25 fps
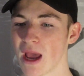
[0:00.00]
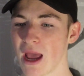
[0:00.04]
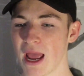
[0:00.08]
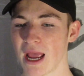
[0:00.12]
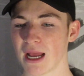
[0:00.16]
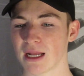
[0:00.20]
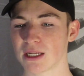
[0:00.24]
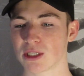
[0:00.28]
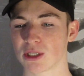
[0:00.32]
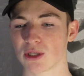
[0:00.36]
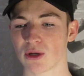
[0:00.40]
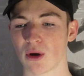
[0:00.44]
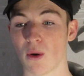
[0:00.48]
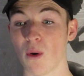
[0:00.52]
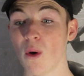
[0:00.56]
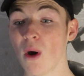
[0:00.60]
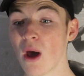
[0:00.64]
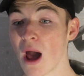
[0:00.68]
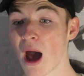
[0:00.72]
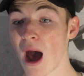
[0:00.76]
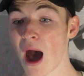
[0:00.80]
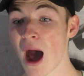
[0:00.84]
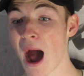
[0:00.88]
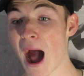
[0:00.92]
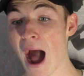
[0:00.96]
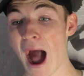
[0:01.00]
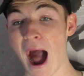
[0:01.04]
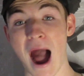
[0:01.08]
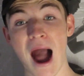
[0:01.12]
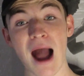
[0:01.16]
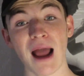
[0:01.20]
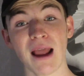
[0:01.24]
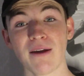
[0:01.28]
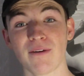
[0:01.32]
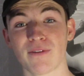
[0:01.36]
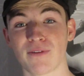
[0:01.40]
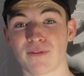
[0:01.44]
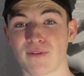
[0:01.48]
And so
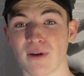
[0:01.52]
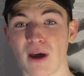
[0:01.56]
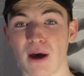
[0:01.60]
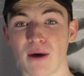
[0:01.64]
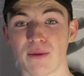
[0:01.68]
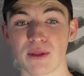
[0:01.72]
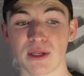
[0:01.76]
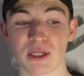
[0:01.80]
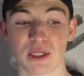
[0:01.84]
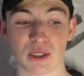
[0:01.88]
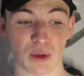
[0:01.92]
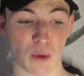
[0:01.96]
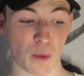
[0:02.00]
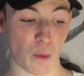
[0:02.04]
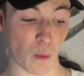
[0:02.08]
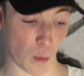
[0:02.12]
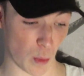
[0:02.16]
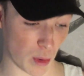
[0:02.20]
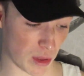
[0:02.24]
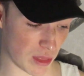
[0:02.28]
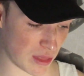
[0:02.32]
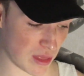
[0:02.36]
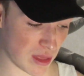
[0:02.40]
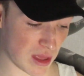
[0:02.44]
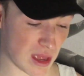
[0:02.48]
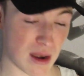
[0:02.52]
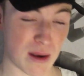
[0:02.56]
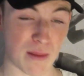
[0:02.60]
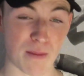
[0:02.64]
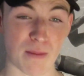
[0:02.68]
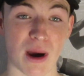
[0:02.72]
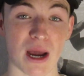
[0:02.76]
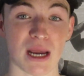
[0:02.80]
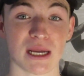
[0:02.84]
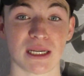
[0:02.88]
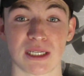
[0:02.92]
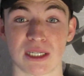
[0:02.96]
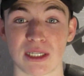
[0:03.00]
I have found this within
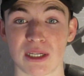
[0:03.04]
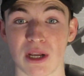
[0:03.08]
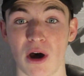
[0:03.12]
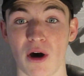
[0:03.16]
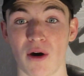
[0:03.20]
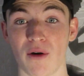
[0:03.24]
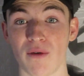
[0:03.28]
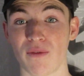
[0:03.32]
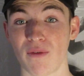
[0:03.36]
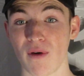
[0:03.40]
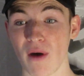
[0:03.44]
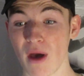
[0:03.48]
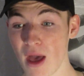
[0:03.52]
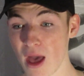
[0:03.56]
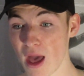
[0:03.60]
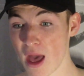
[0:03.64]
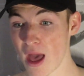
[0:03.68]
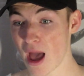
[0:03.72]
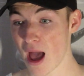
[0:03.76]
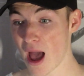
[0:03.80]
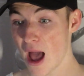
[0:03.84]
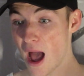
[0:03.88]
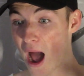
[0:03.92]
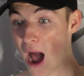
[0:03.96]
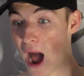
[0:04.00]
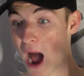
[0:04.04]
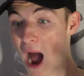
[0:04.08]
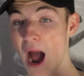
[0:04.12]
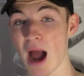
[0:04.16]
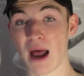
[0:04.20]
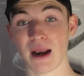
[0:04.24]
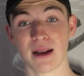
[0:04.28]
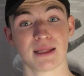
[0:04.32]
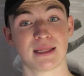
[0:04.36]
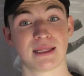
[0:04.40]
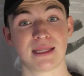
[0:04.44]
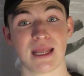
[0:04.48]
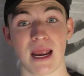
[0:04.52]
myself
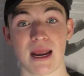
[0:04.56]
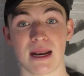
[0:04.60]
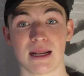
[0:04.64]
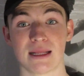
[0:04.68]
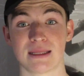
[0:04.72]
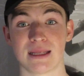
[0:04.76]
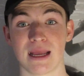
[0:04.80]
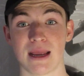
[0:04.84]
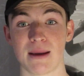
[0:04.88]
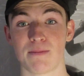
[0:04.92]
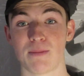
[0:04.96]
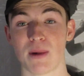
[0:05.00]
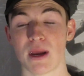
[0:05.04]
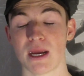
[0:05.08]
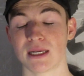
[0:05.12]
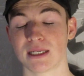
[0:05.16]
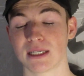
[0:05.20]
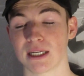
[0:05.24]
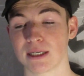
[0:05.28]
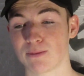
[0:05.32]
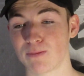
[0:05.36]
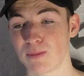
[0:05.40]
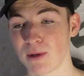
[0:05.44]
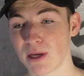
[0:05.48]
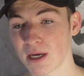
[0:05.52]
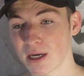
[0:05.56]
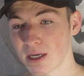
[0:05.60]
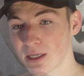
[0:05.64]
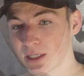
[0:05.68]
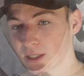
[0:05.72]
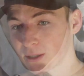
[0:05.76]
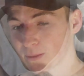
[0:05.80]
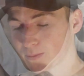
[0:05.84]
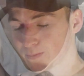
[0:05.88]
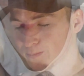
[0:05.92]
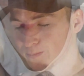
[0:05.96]
on a day-to-day basis because